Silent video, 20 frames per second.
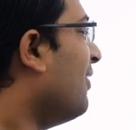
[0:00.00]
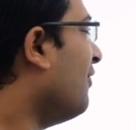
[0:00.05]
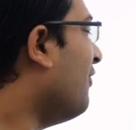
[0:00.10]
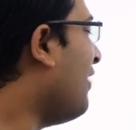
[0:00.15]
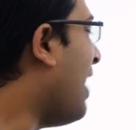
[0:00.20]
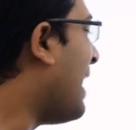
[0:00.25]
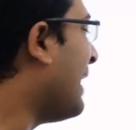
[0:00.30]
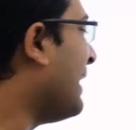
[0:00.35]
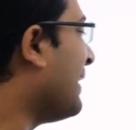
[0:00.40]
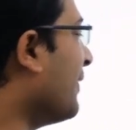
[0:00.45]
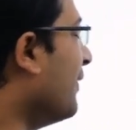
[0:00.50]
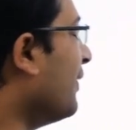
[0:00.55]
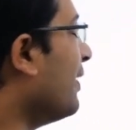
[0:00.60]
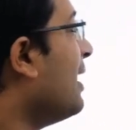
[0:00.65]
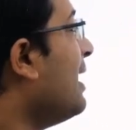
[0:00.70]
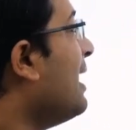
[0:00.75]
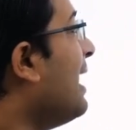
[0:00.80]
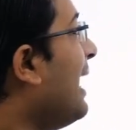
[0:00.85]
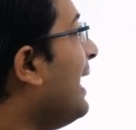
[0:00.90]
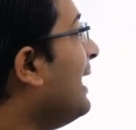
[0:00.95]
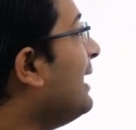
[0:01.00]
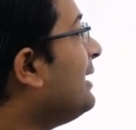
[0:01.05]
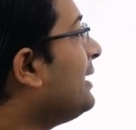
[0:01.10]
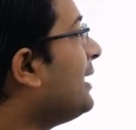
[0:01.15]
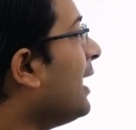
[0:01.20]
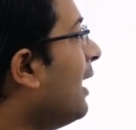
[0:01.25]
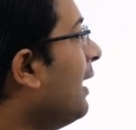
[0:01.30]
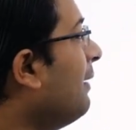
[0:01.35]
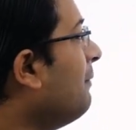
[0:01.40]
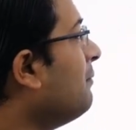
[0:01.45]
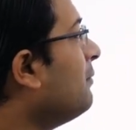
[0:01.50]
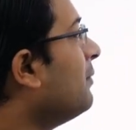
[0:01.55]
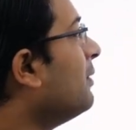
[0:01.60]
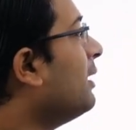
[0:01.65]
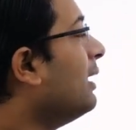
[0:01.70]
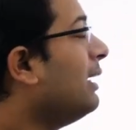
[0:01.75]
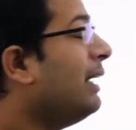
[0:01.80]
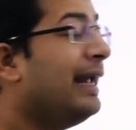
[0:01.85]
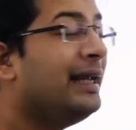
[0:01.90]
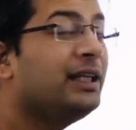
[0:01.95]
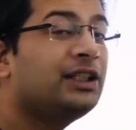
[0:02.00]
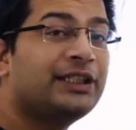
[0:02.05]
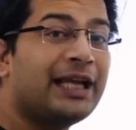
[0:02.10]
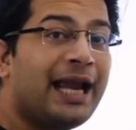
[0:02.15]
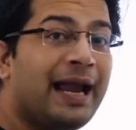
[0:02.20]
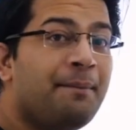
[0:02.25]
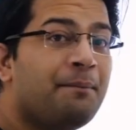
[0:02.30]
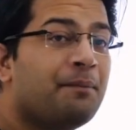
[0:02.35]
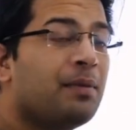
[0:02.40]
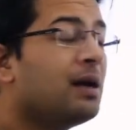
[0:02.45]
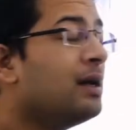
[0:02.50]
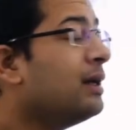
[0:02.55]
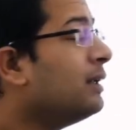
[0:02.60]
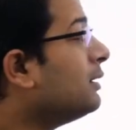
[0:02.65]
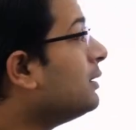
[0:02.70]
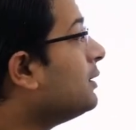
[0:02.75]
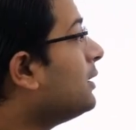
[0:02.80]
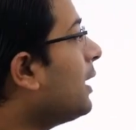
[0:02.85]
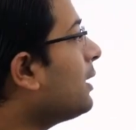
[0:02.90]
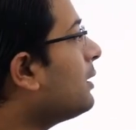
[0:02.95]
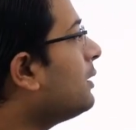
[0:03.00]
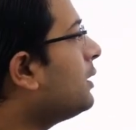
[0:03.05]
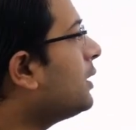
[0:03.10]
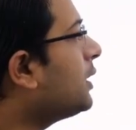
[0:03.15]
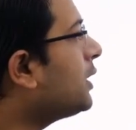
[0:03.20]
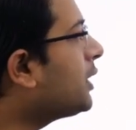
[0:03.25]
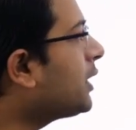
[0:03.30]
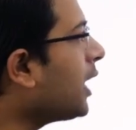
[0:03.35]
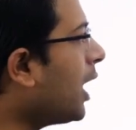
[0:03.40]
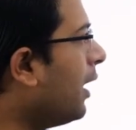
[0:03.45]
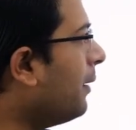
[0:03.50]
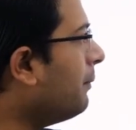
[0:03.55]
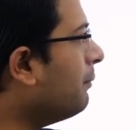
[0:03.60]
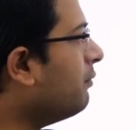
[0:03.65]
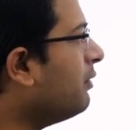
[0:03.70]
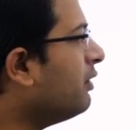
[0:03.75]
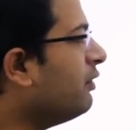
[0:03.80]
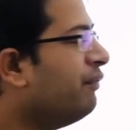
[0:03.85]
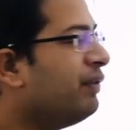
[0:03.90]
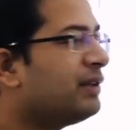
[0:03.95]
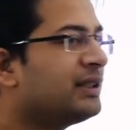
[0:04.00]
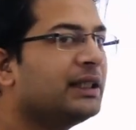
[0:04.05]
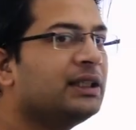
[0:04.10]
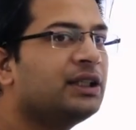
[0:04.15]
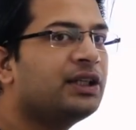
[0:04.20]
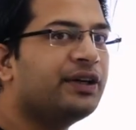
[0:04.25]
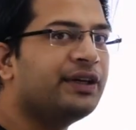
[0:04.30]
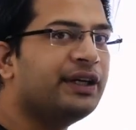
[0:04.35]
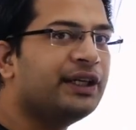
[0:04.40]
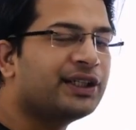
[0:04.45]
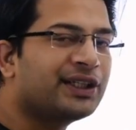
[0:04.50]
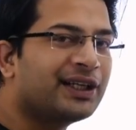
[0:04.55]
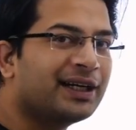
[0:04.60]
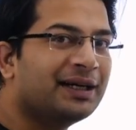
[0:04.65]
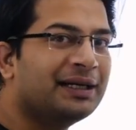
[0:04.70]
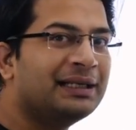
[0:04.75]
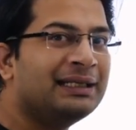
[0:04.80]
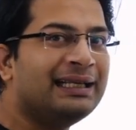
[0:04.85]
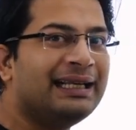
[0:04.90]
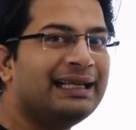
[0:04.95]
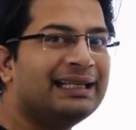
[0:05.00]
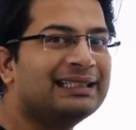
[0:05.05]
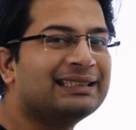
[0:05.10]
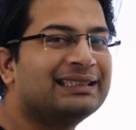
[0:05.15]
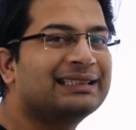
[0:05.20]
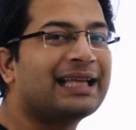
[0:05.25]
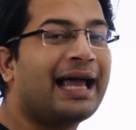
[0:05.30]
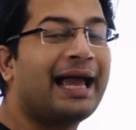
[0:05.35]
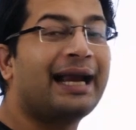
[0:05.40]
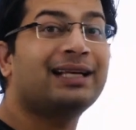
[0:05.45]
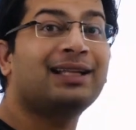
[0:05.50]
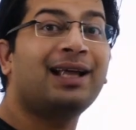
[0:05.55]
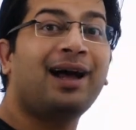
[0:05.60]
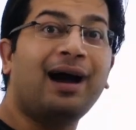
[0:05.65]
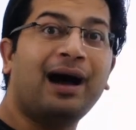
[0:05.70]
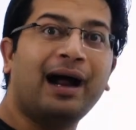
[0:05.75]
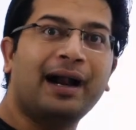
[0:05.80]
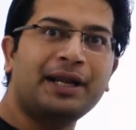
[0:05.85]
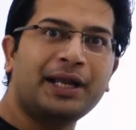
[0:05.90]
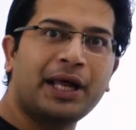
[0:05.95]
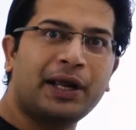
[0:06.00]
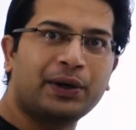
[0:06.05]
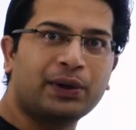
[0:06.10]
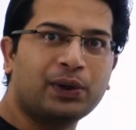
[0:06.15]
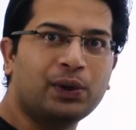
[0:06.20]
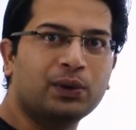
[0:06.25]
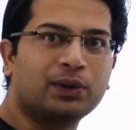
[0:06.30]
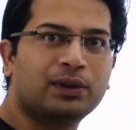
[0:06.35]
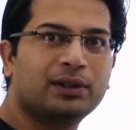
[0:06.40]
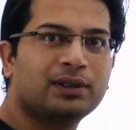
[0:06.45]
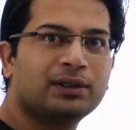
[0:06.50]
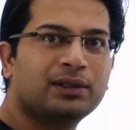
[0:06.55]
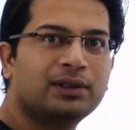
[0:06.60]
Very good. And check the term which is written inside the under root.